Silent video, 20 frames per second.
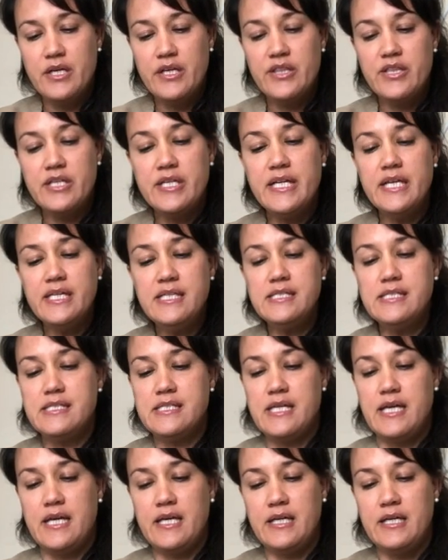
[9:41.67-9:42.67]
The next
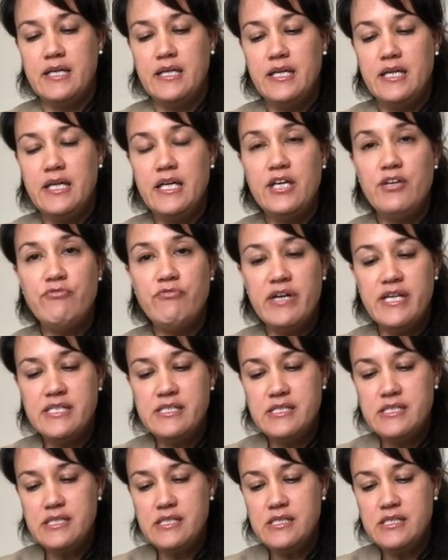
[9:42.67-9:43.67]
day, he
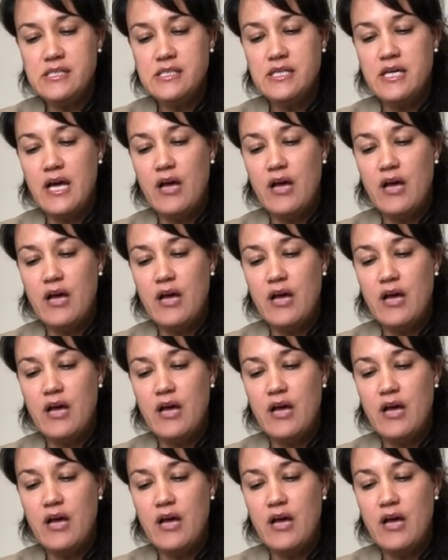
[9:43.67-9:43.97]
rested